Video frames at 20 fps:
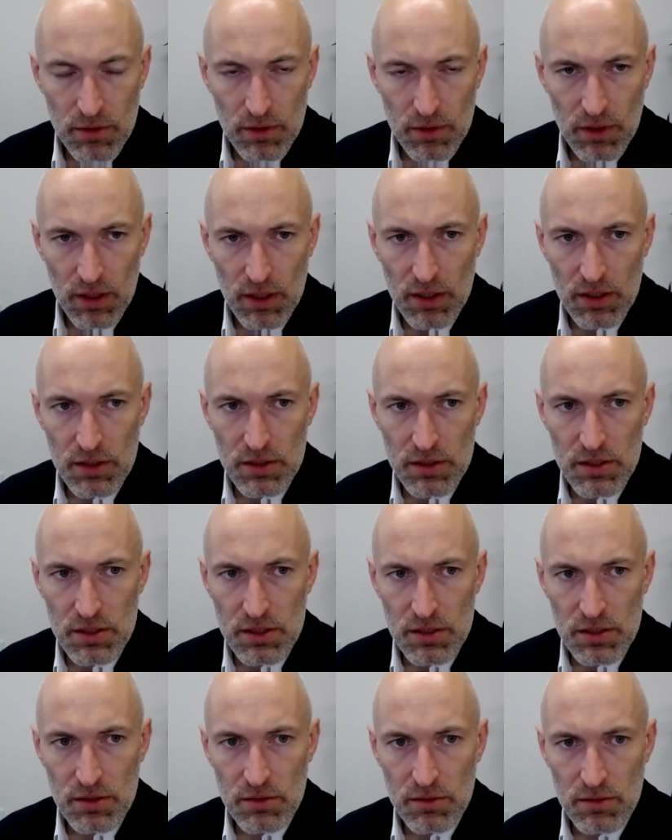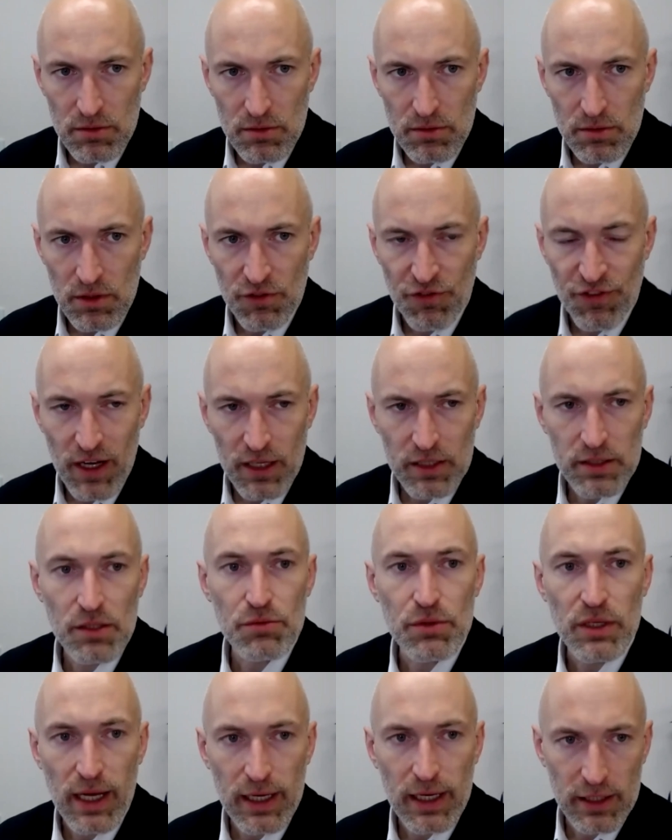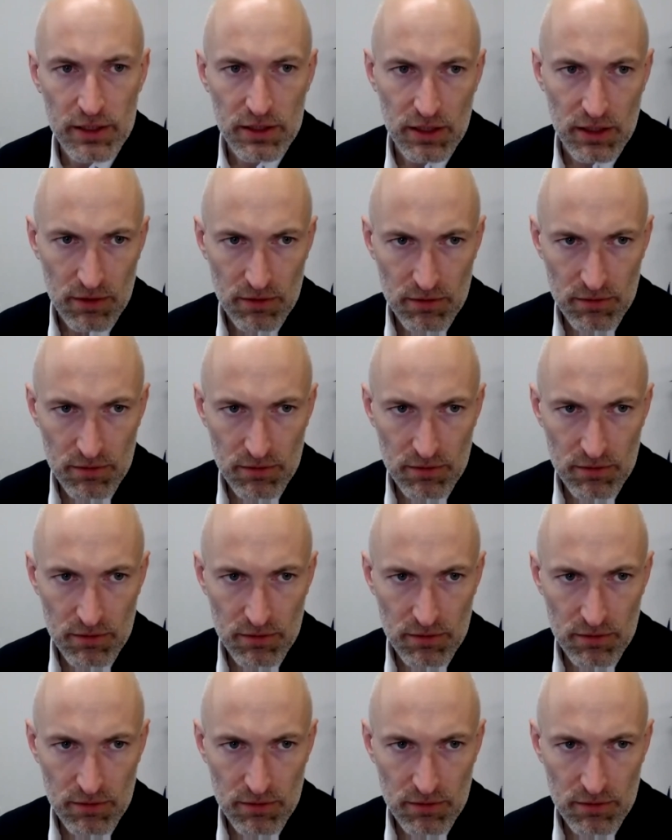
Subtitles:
is in fact a reality.